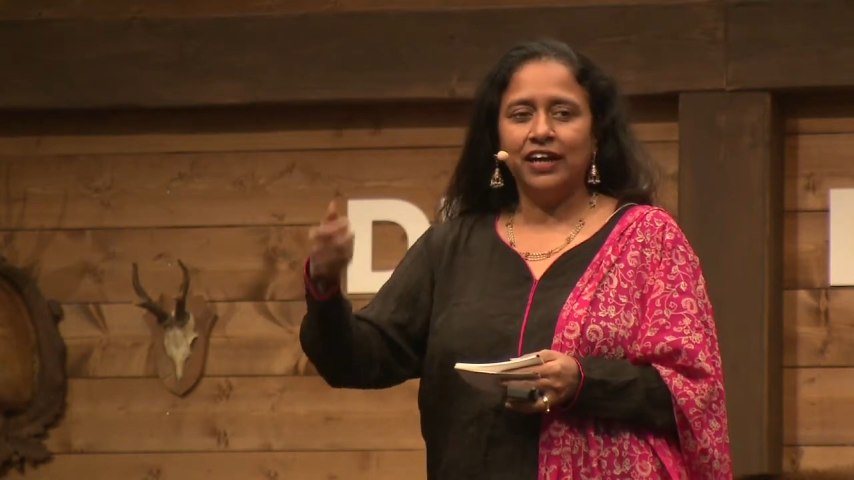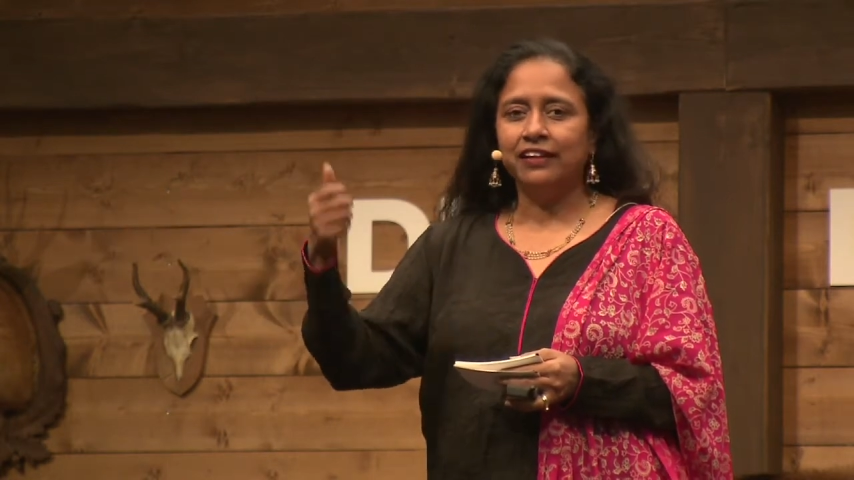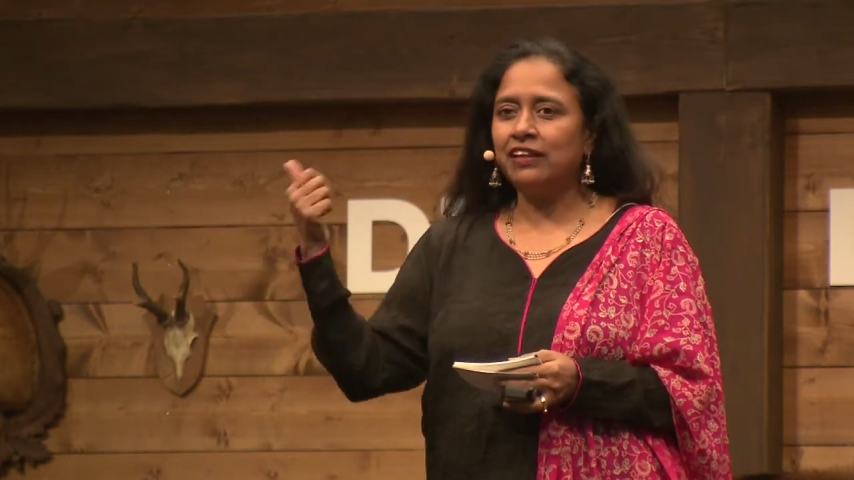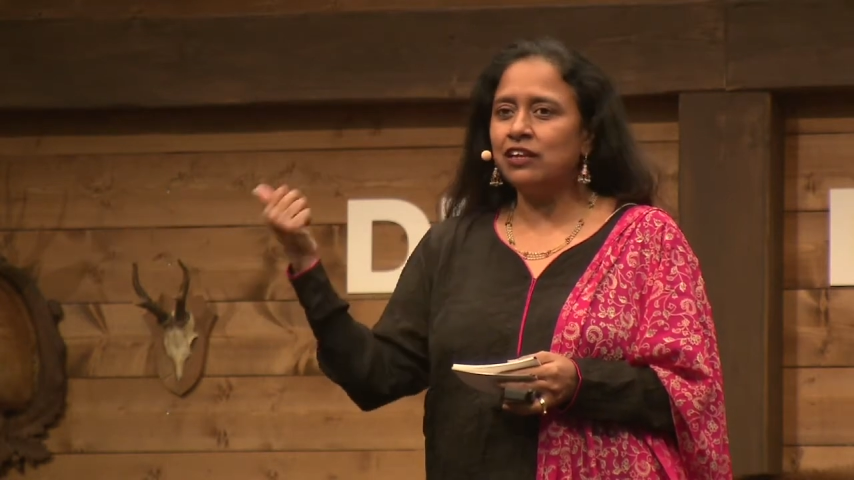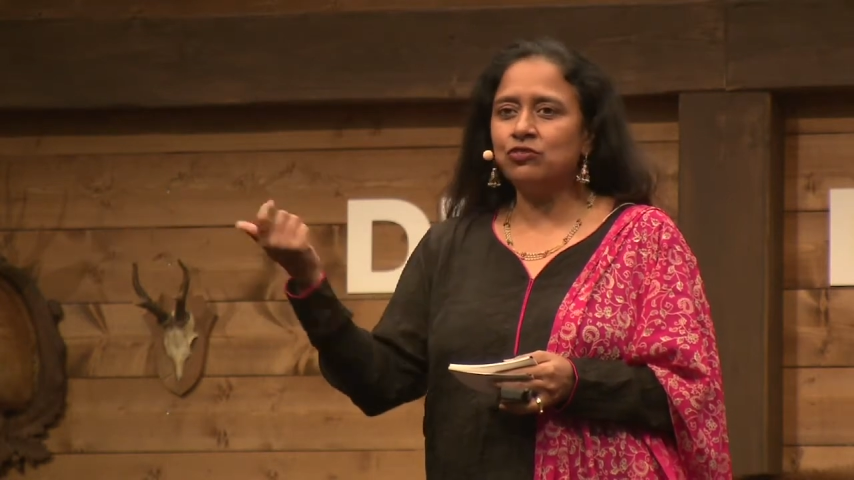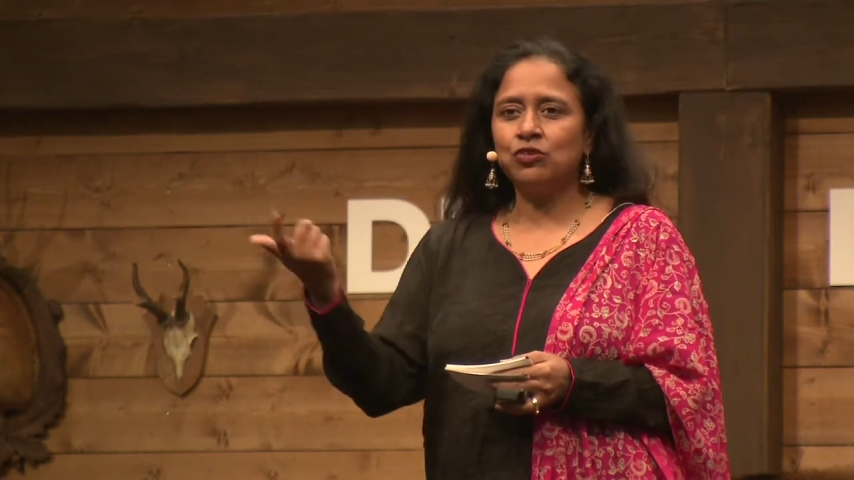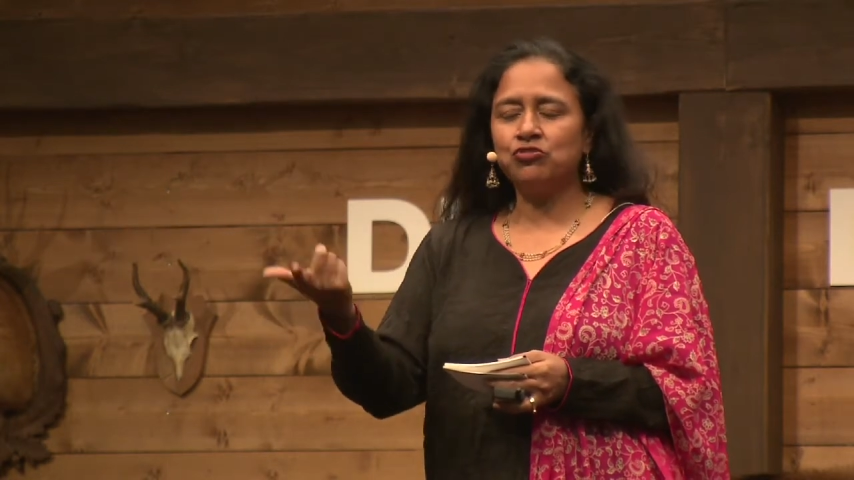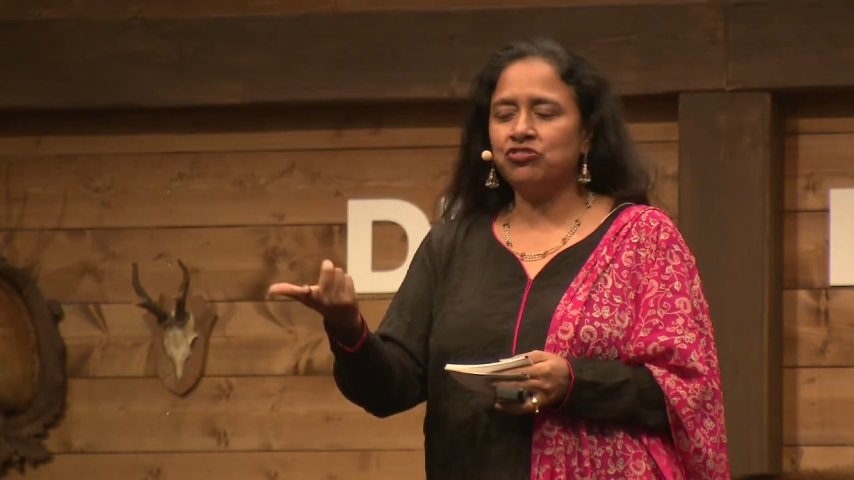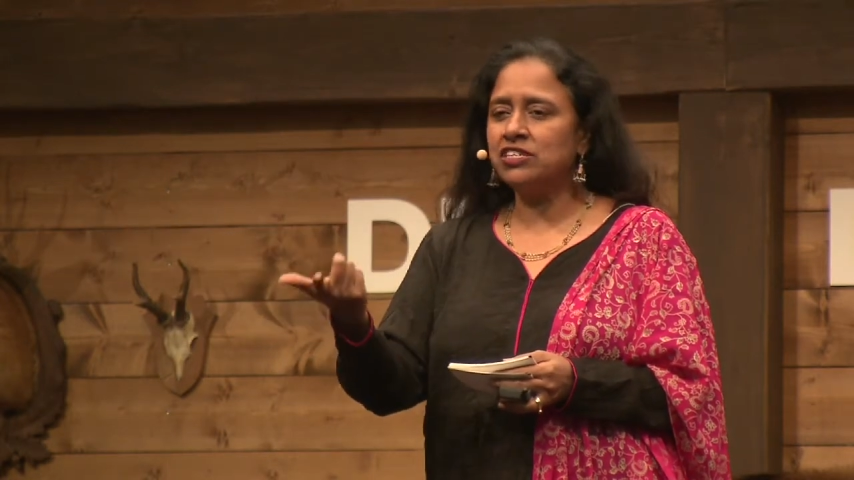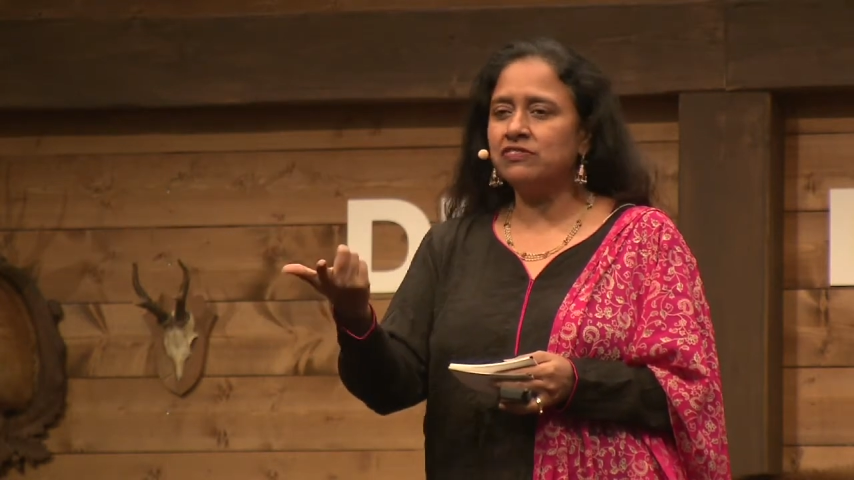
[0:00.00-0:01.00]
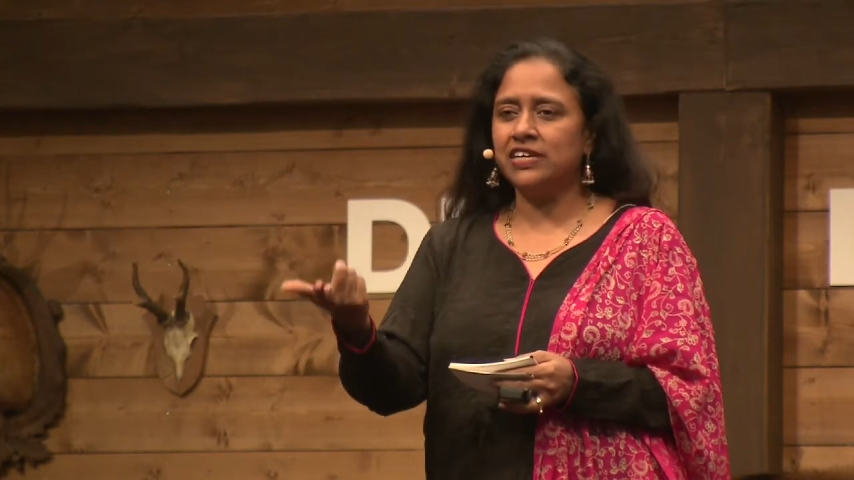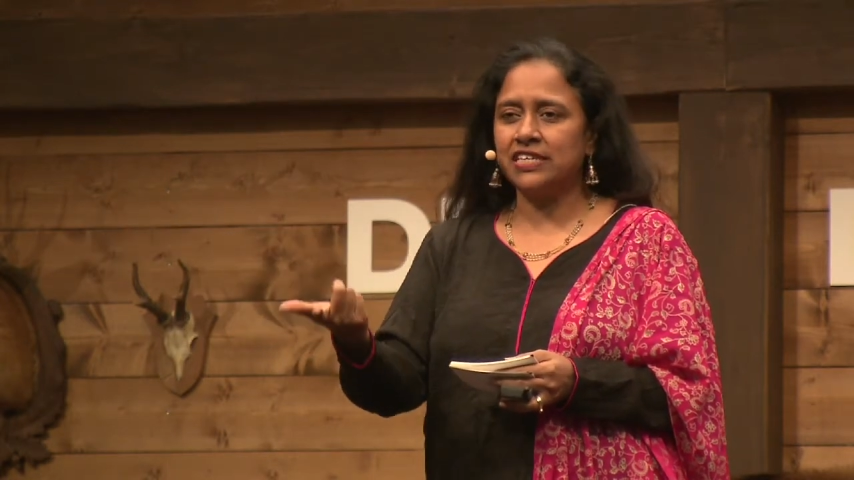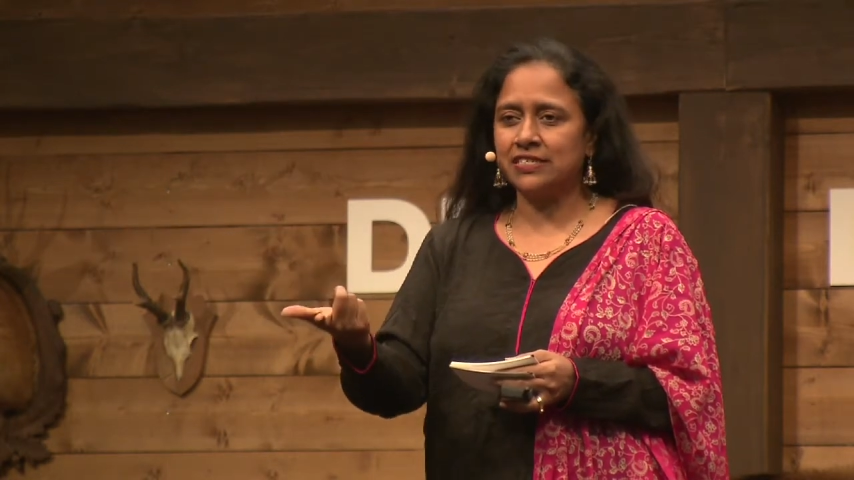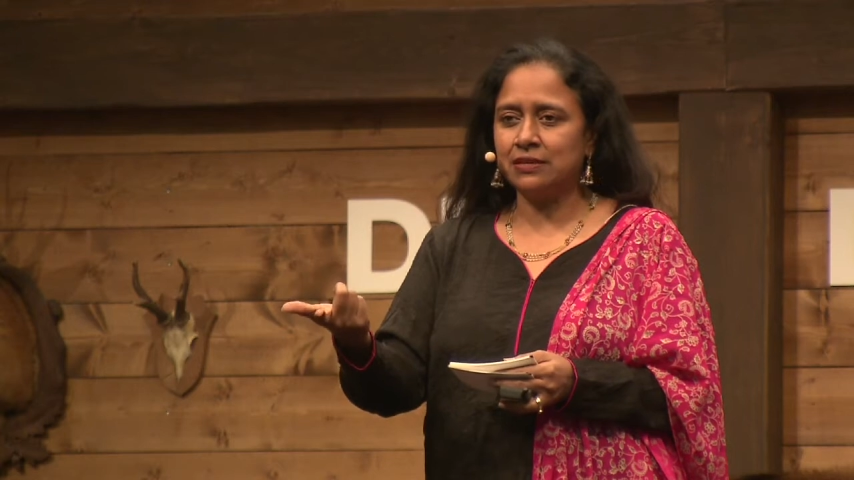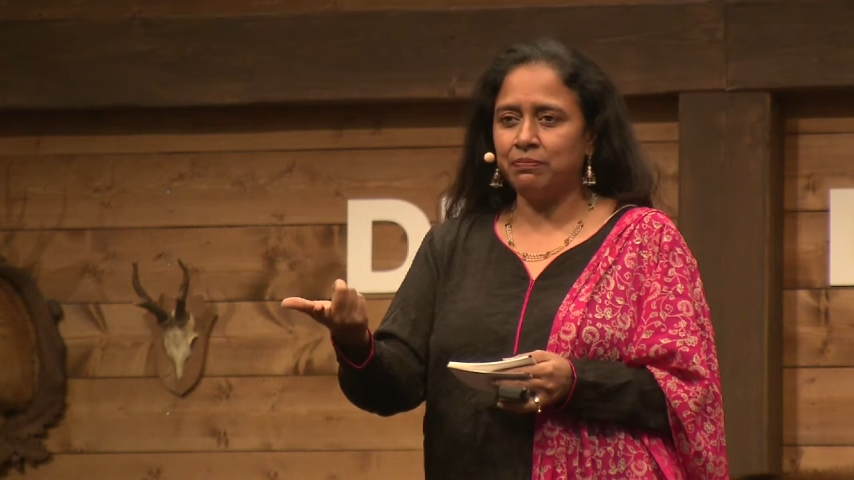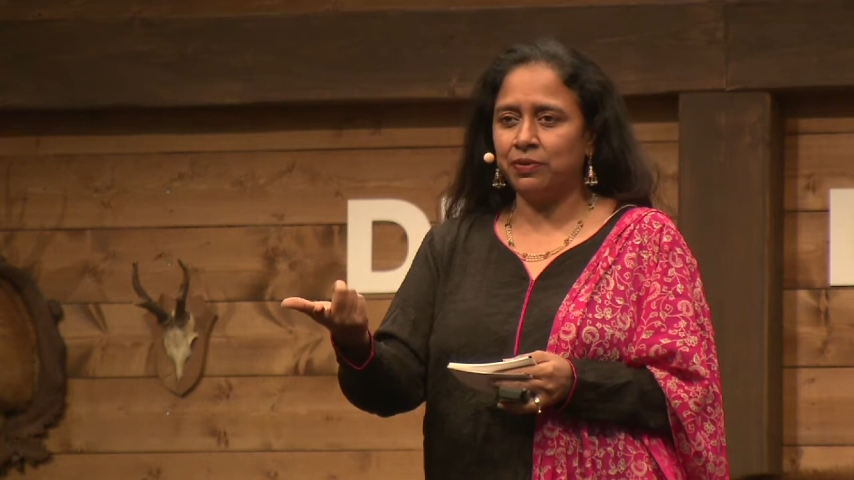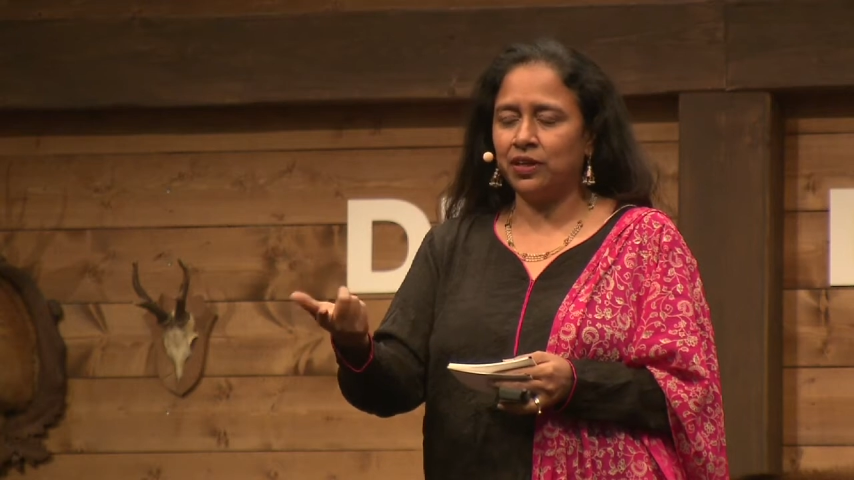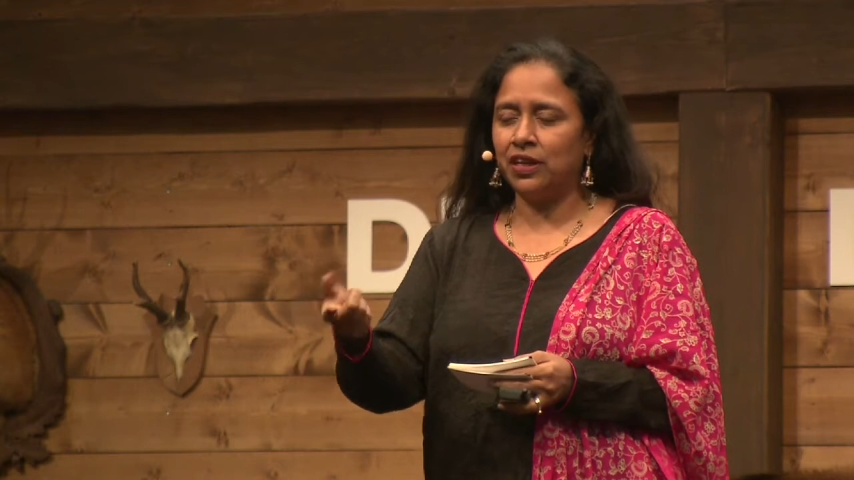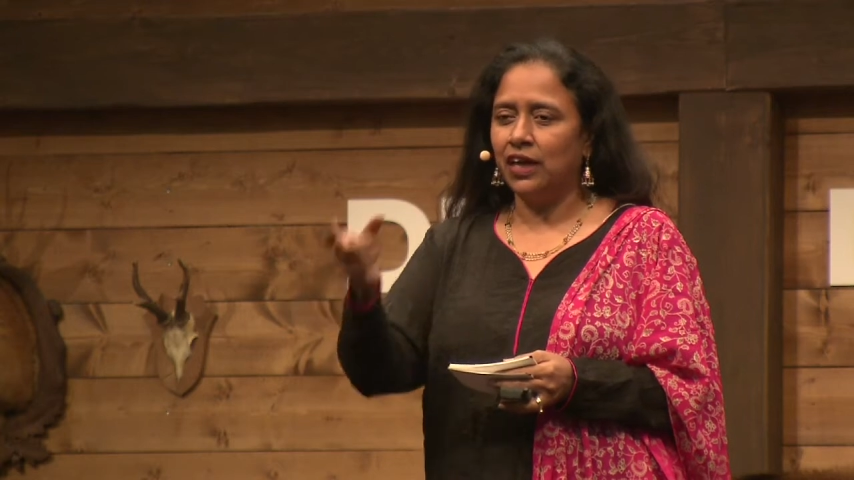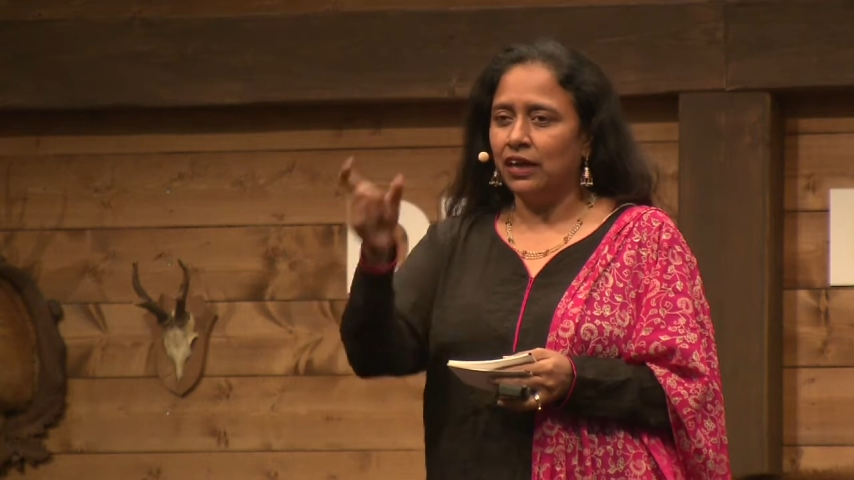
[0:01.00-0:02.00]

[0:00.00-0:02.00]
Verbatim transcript: Their solution is very simple.